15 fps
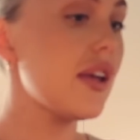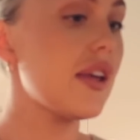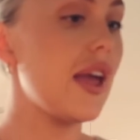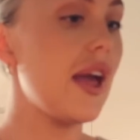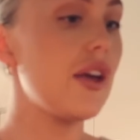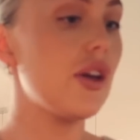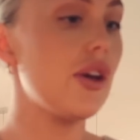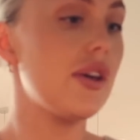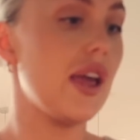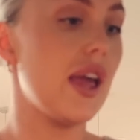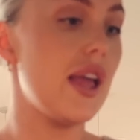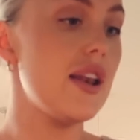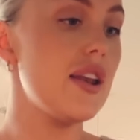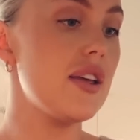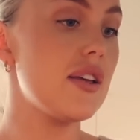get
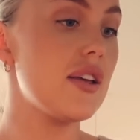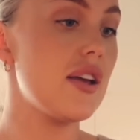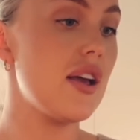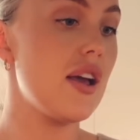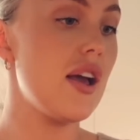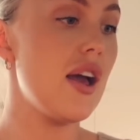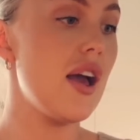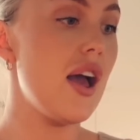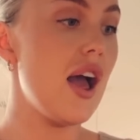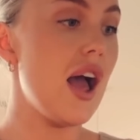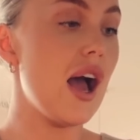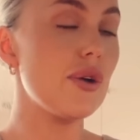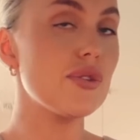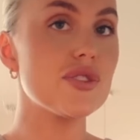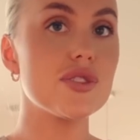cooking.
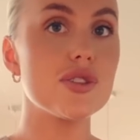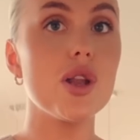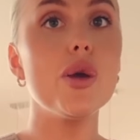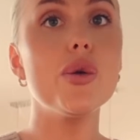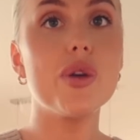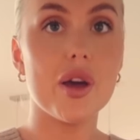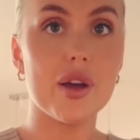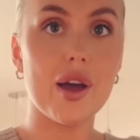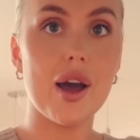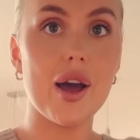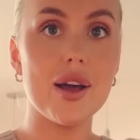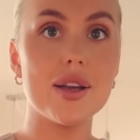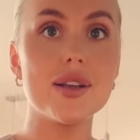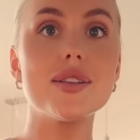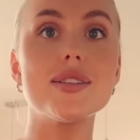Slow
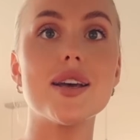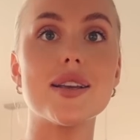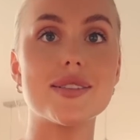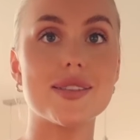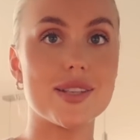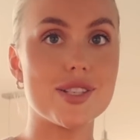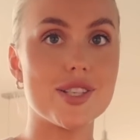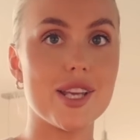cooker Tuscan